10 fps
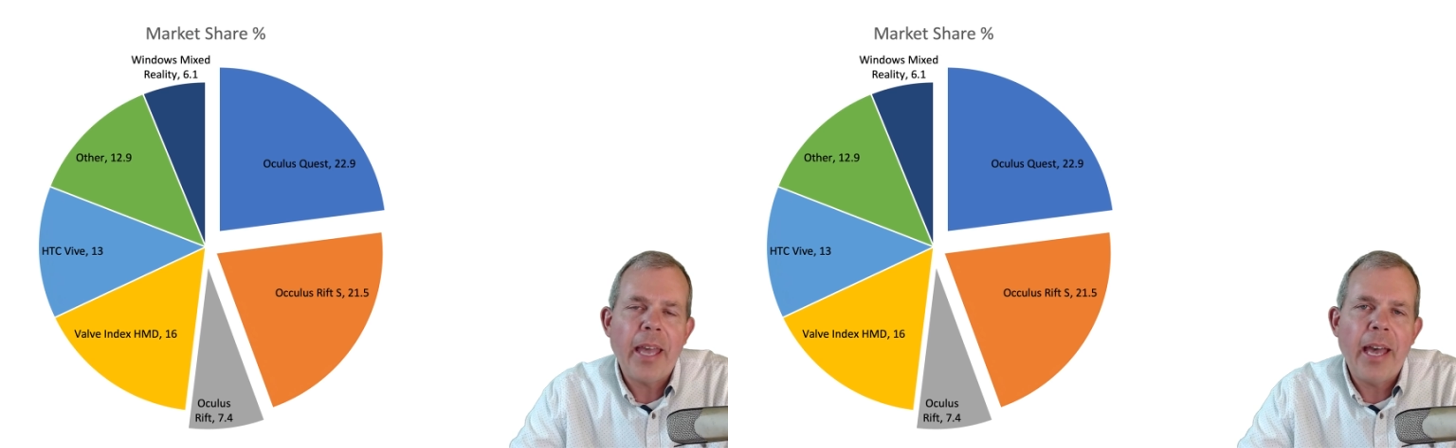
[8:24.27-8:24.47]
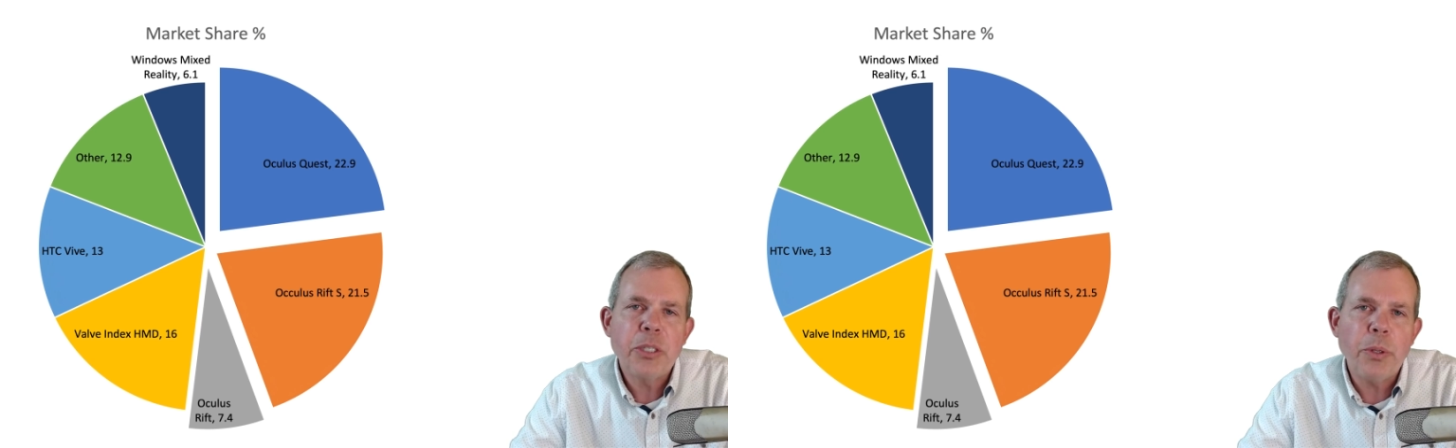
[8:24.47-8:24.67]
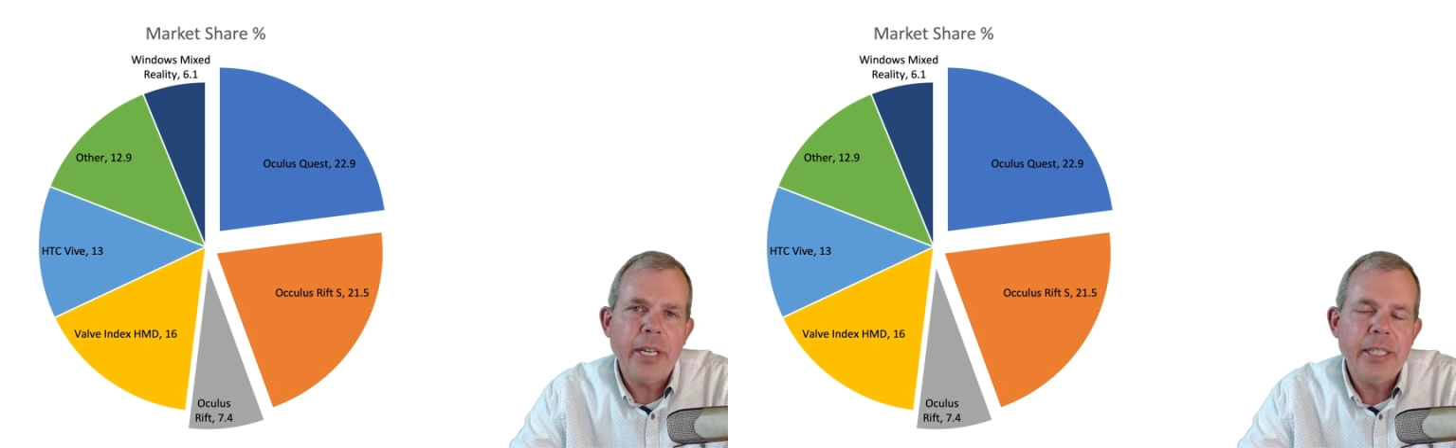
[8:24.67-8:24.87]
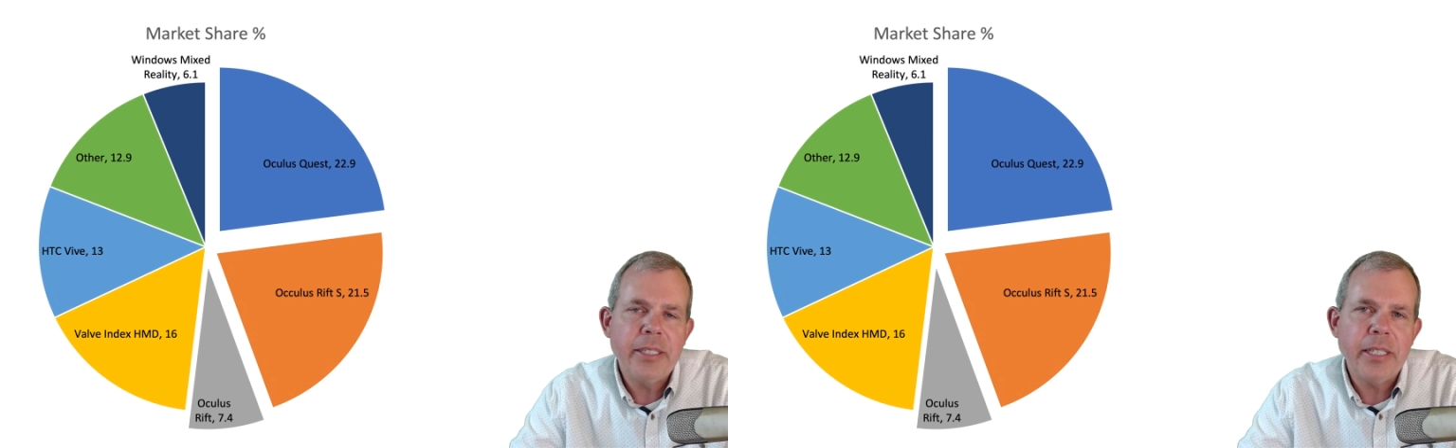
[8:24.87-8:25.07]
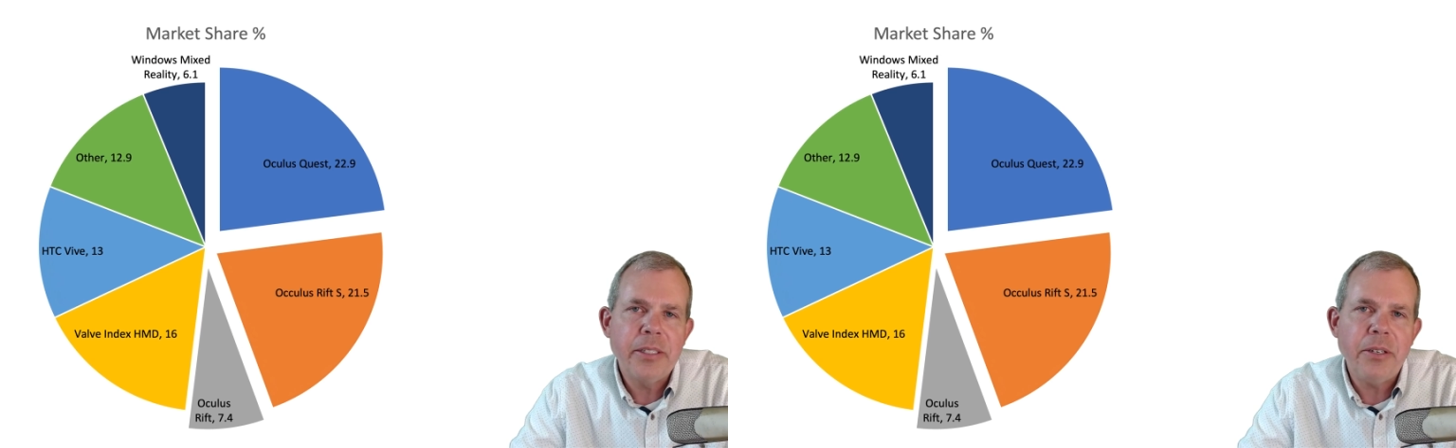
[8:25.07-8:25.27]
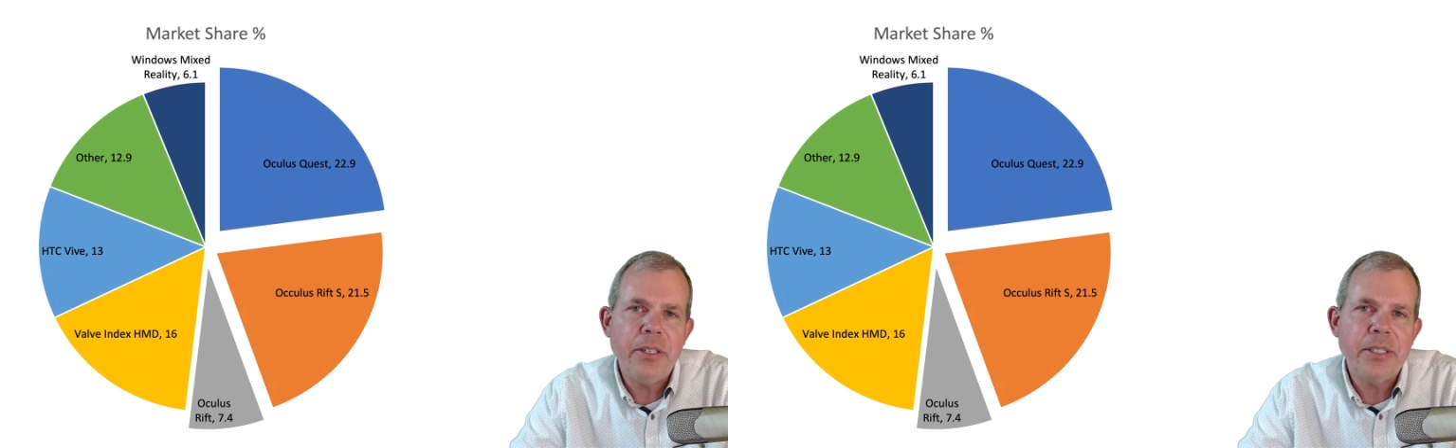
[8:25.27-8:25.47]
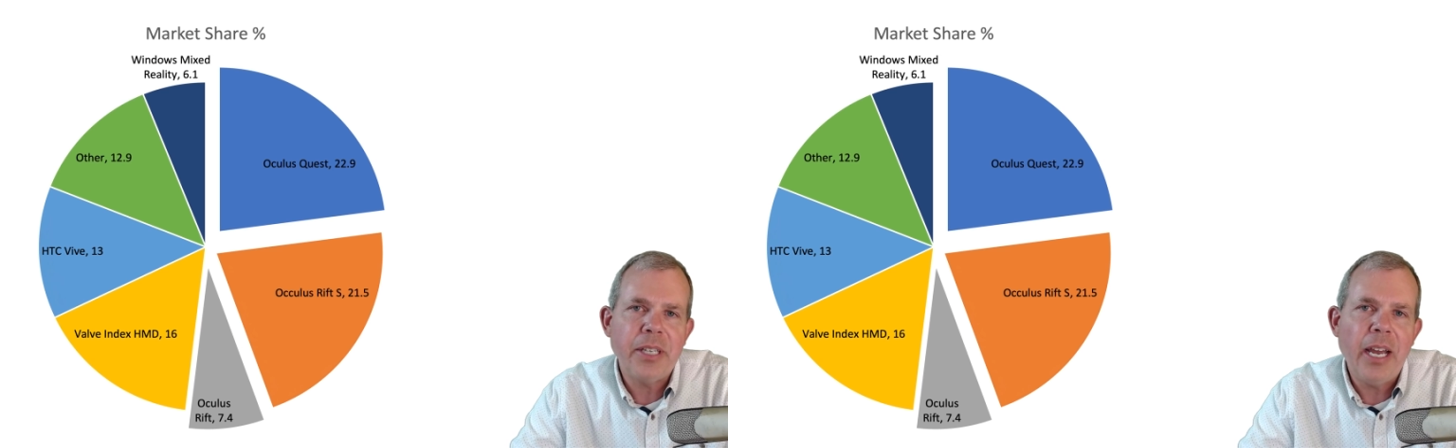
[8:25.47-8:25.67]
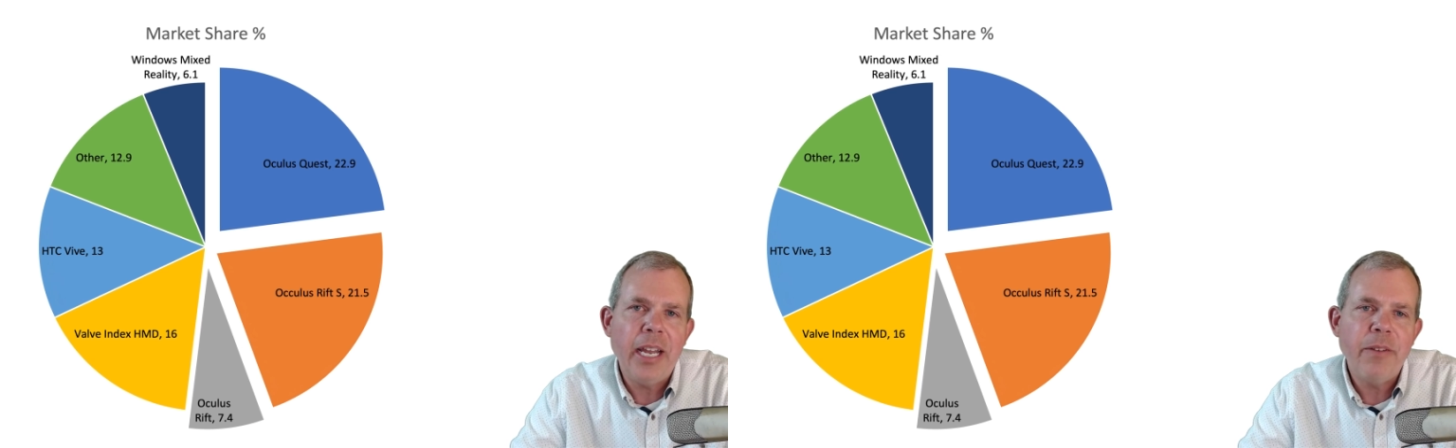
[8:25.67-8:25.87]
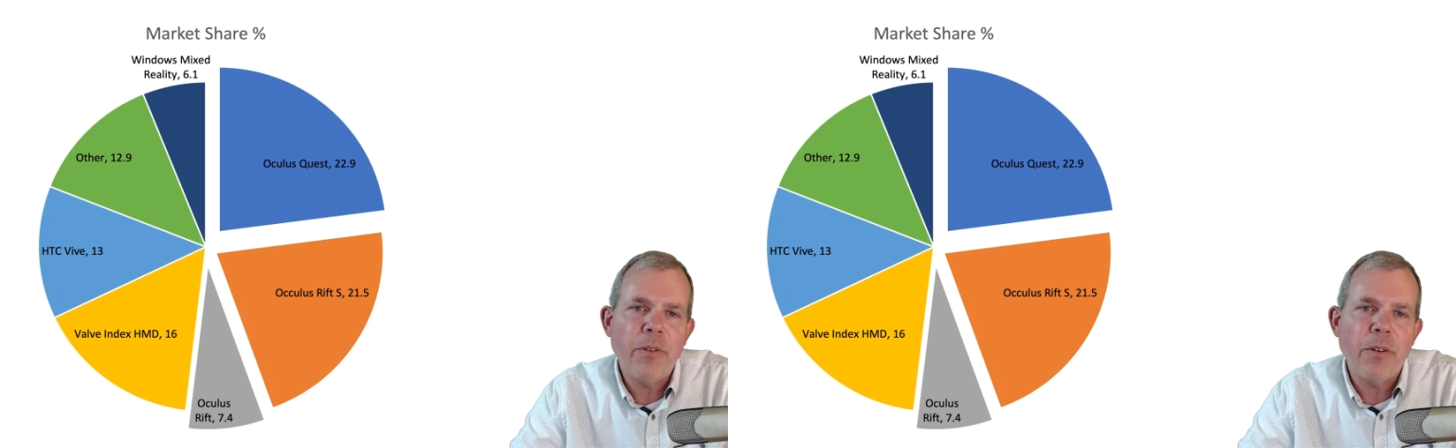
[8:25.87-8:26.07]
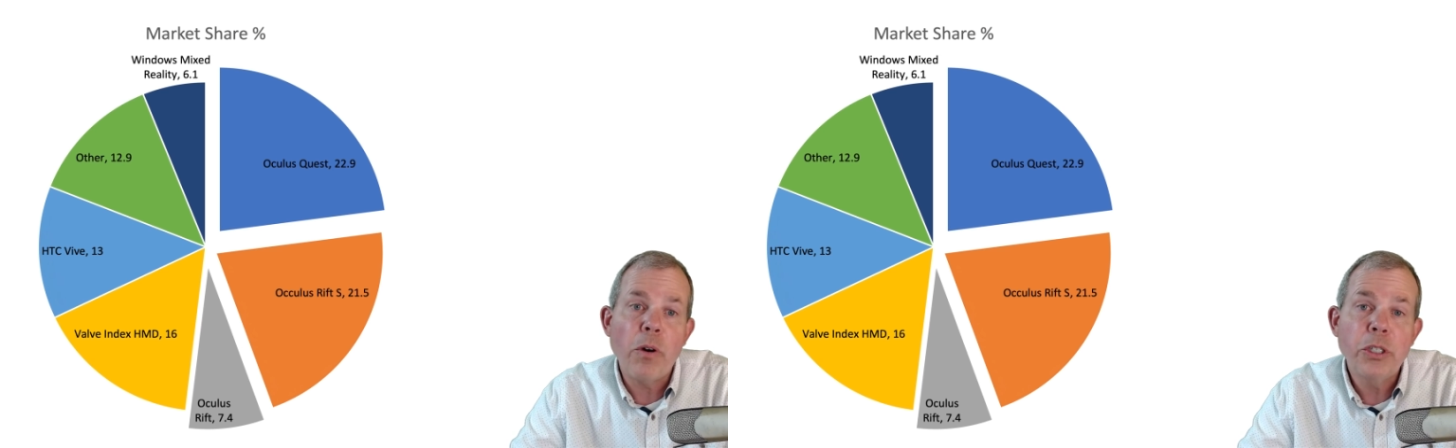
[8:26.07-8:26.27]
actual headsets that are designed
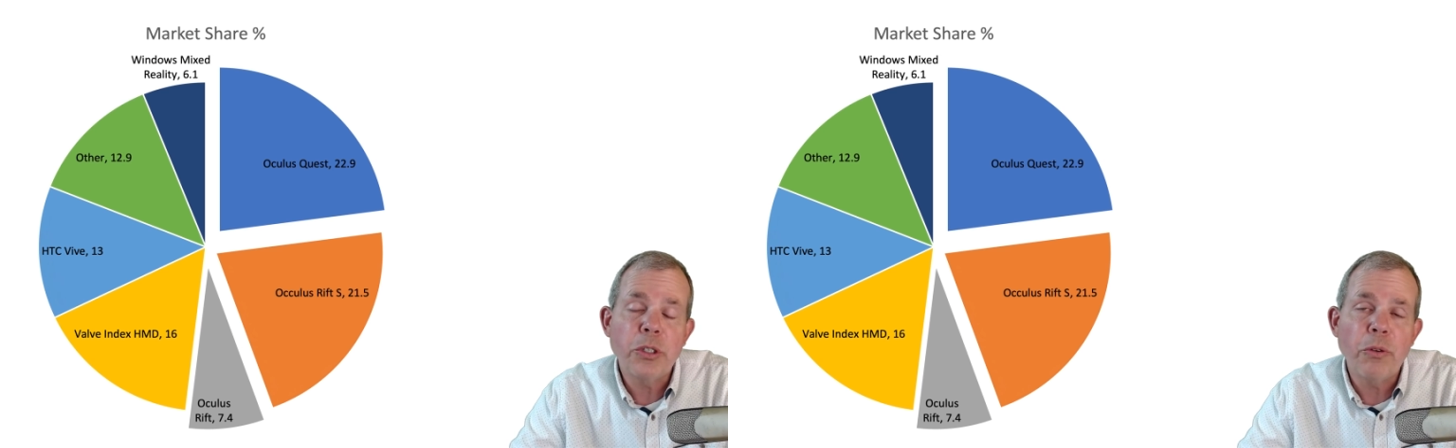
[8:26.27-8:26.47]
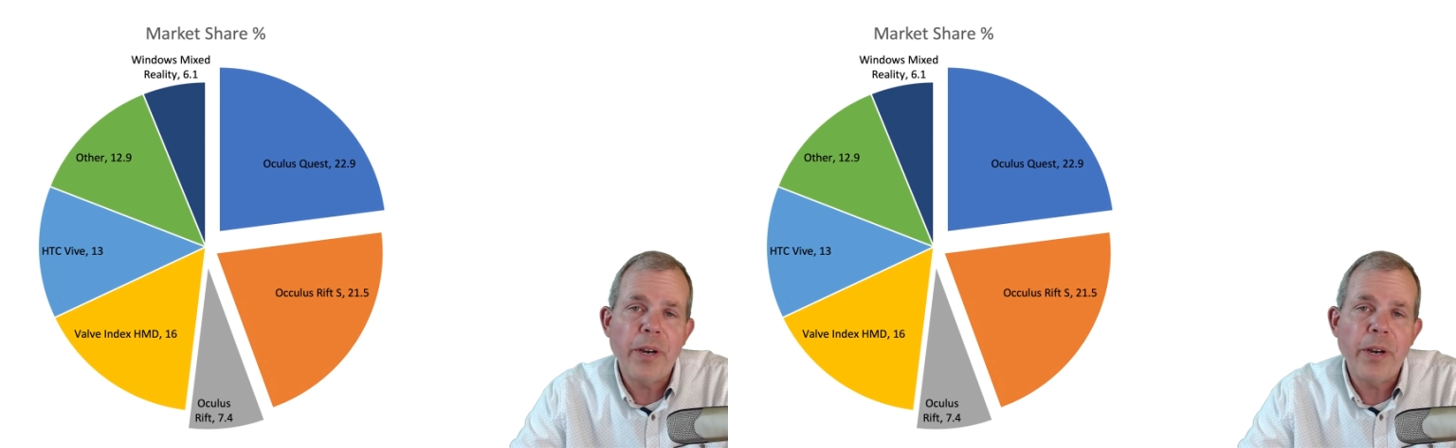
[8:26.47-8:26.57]
for virtual